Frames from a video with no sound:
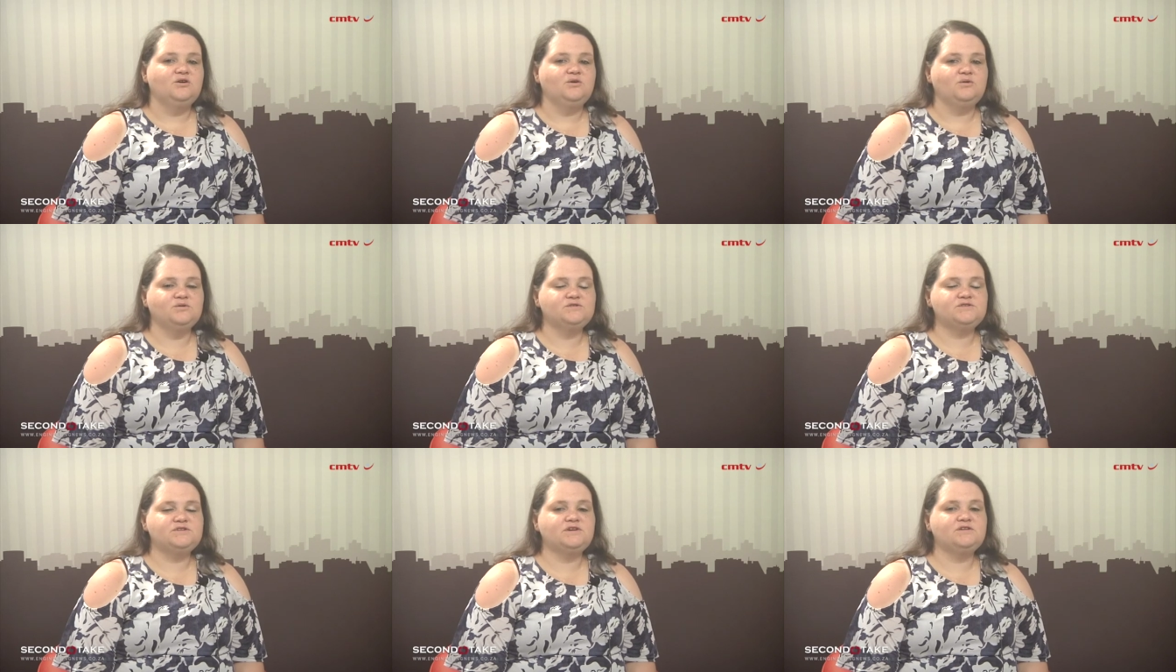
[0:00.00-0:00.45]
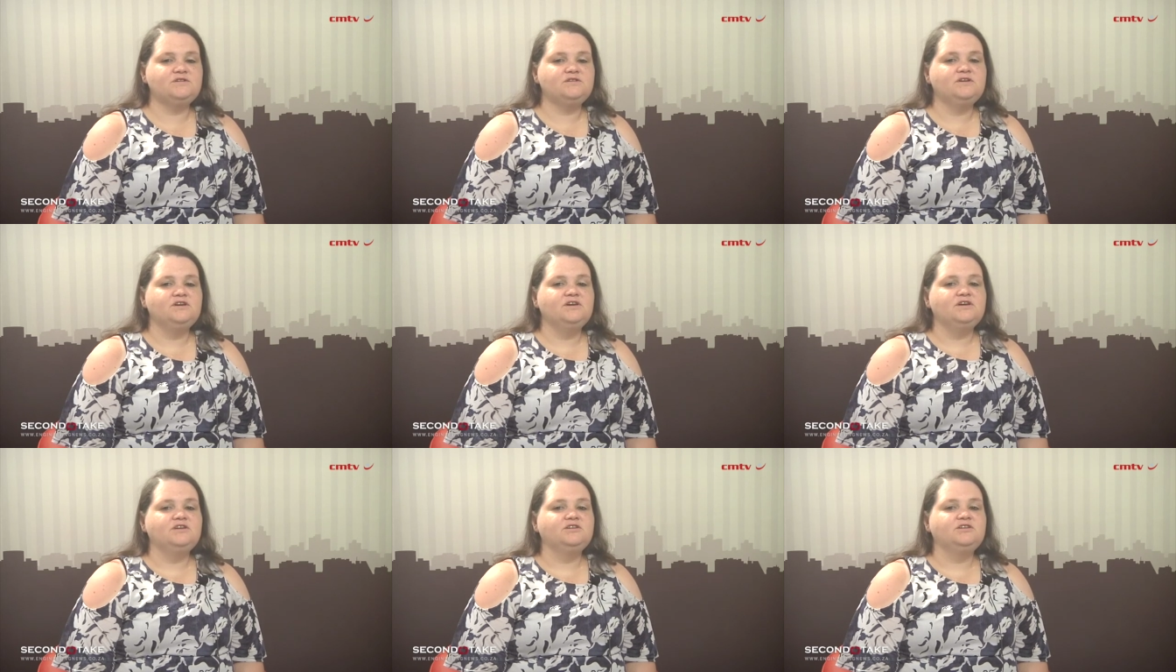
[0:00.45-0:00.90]
Also,
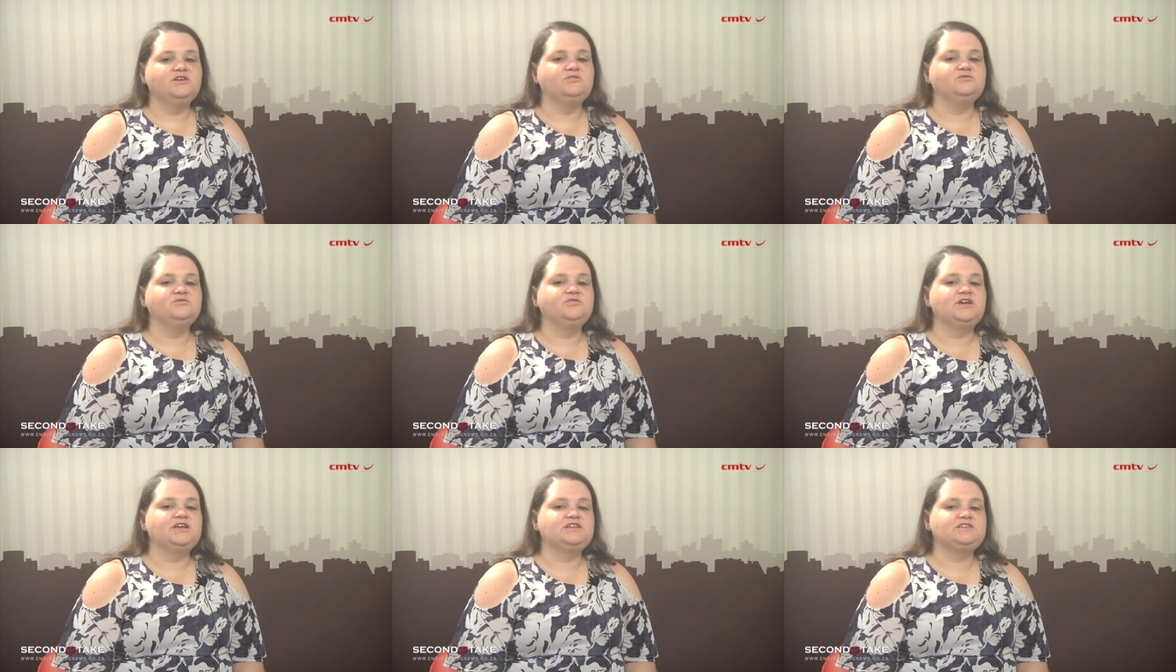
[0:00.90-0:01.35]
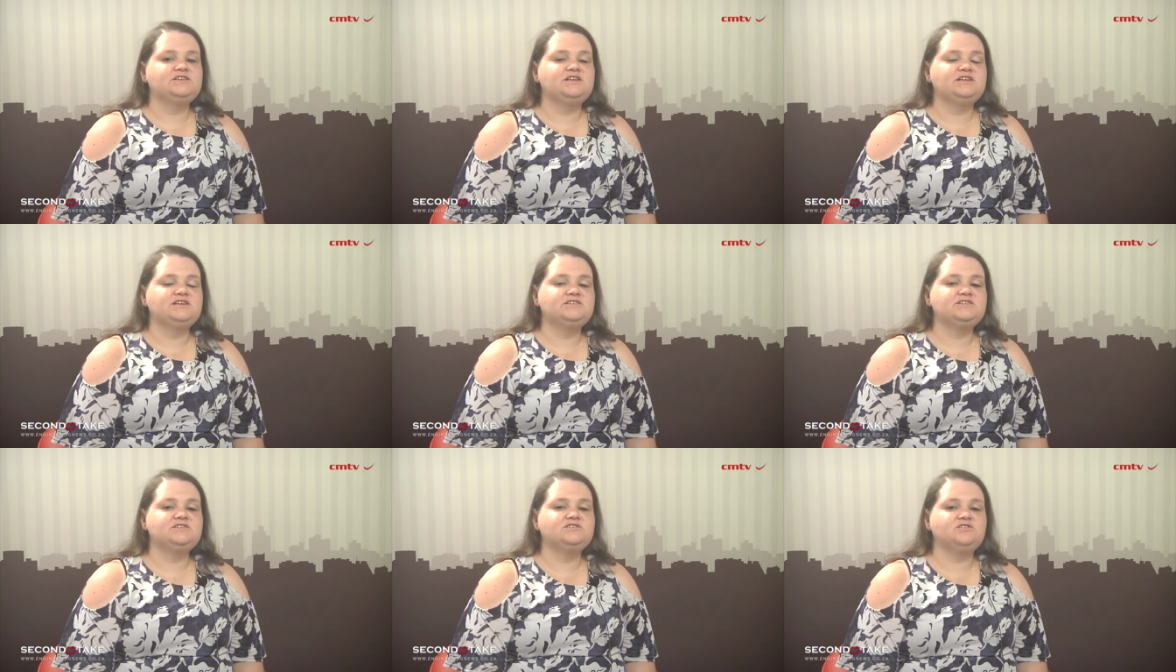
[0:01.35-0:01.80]
don't forget to
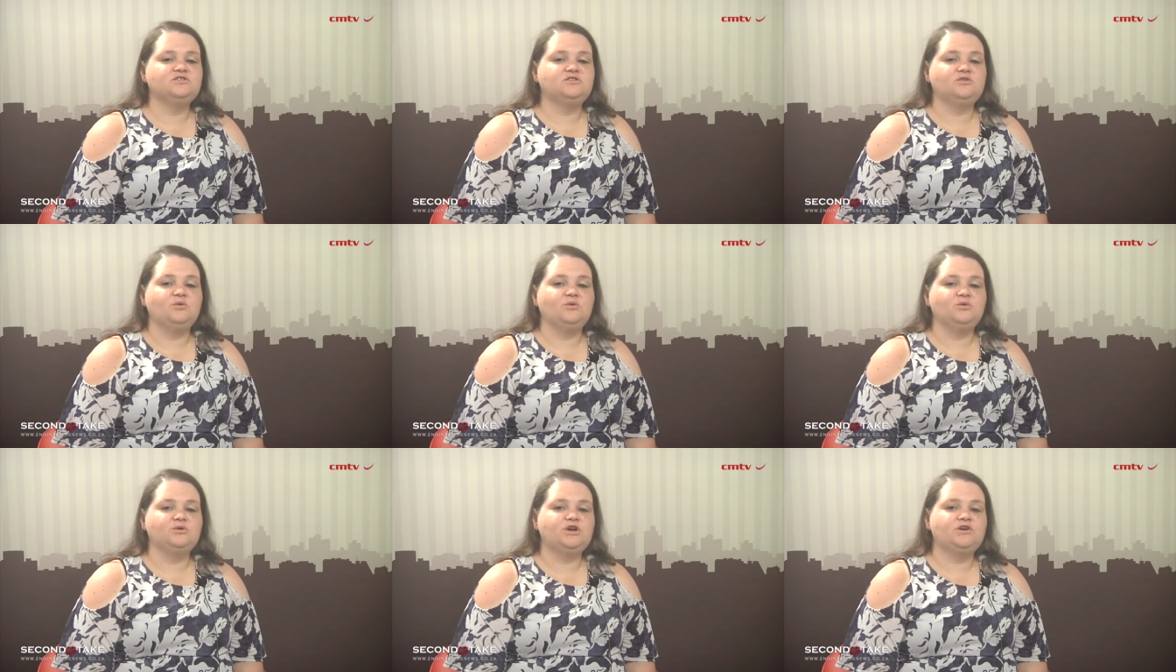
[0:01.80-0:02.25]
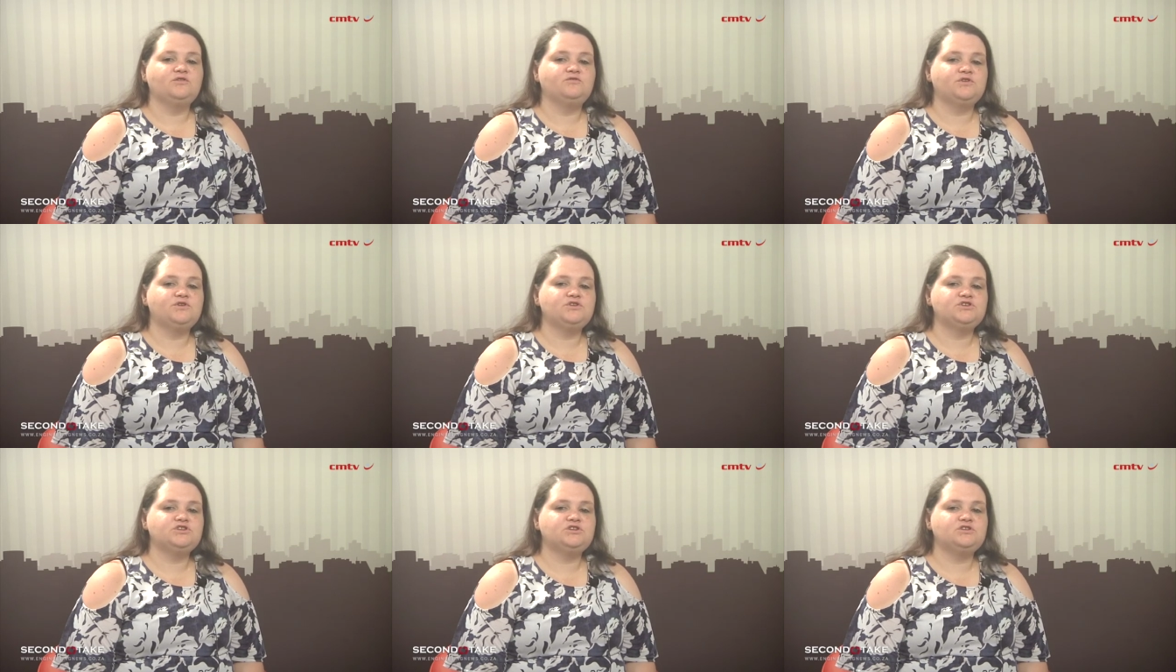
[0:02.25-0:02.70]
listen to the audio
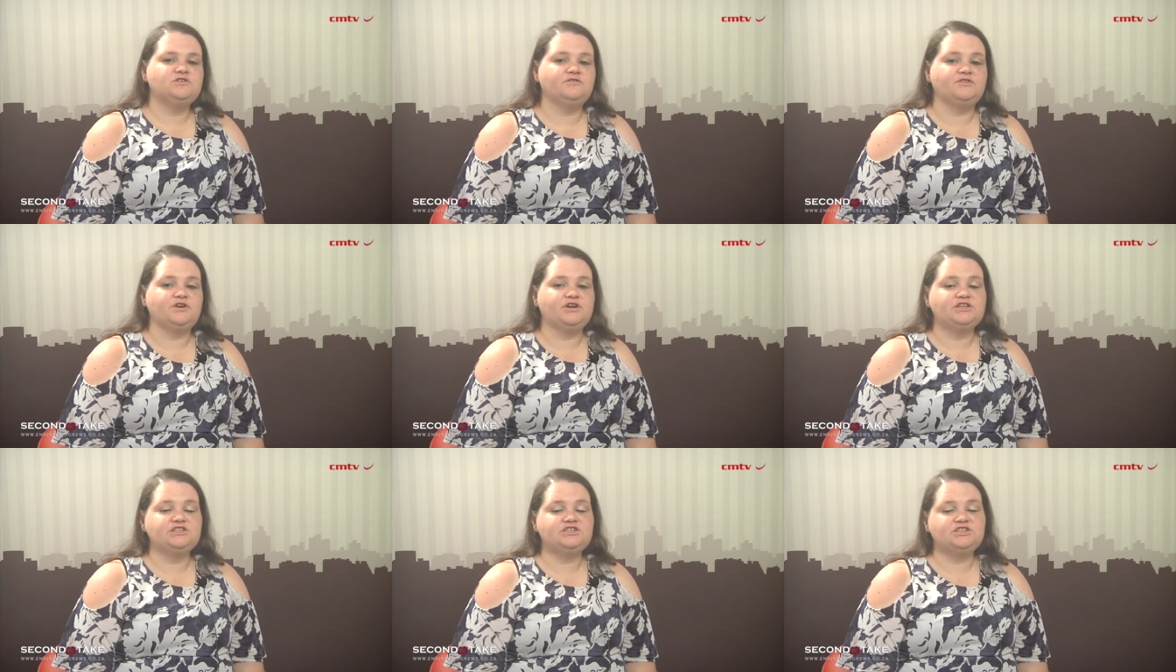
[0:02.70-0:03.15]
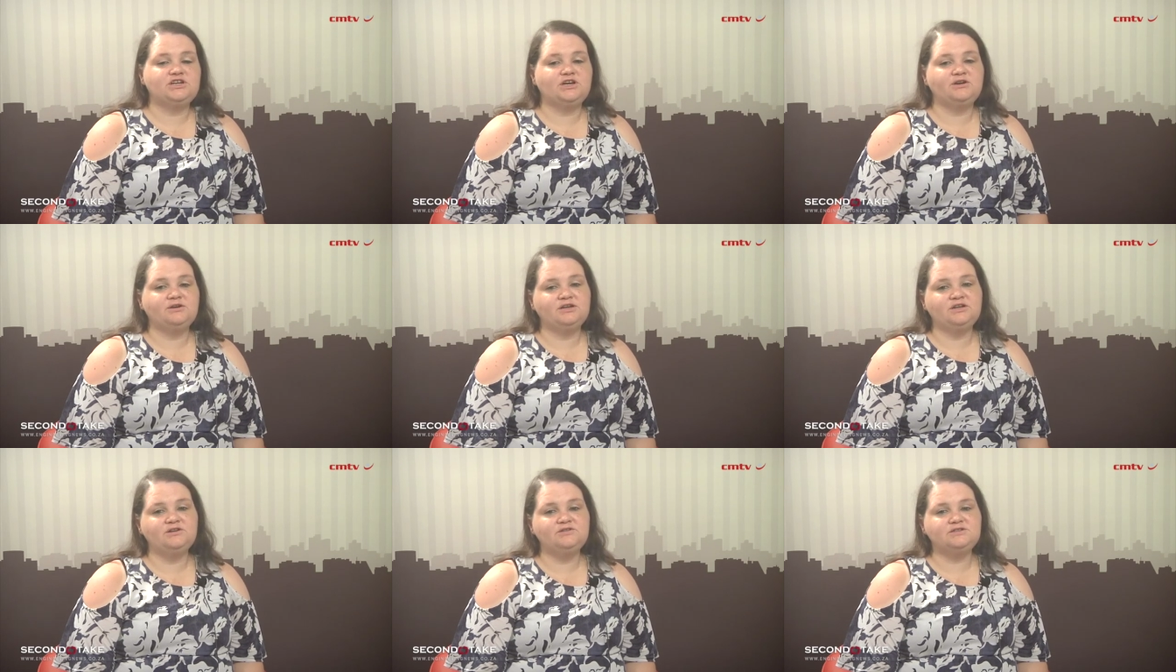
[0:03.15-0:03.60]
version of our
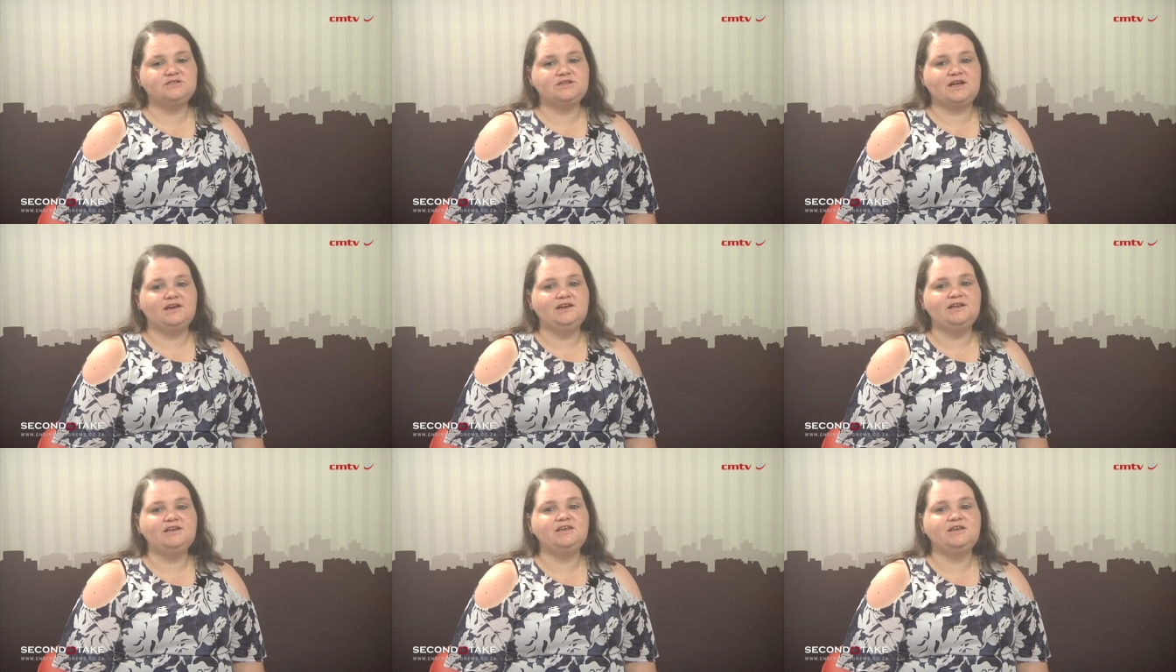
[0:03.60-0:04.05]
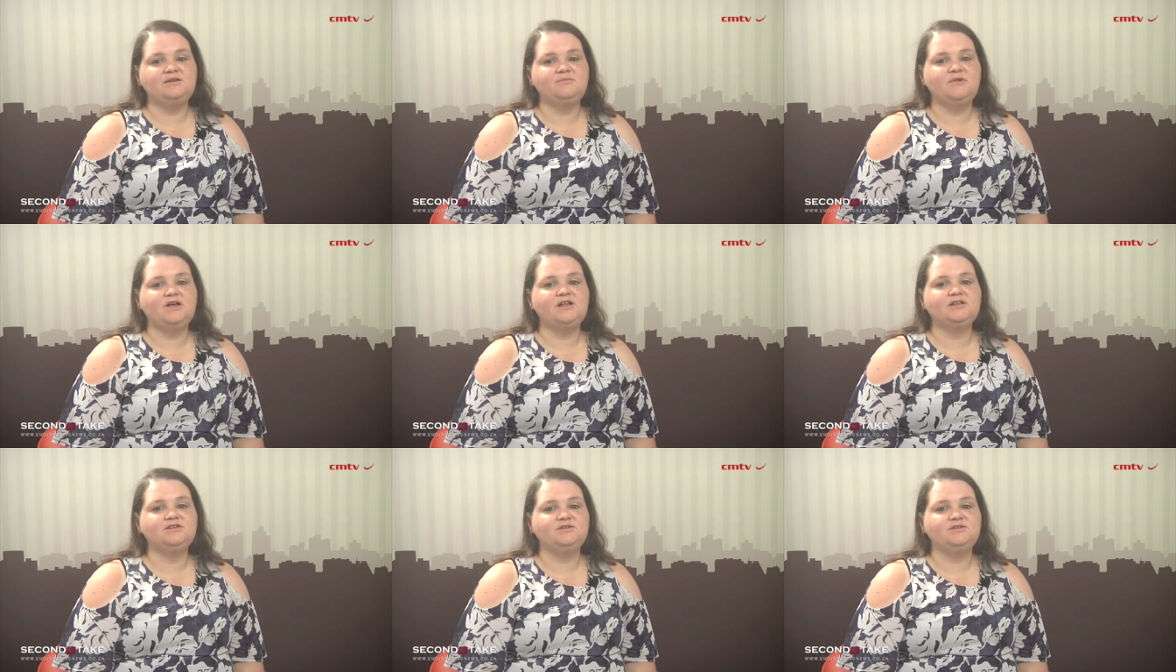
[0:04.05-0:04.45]
Engineering News daily email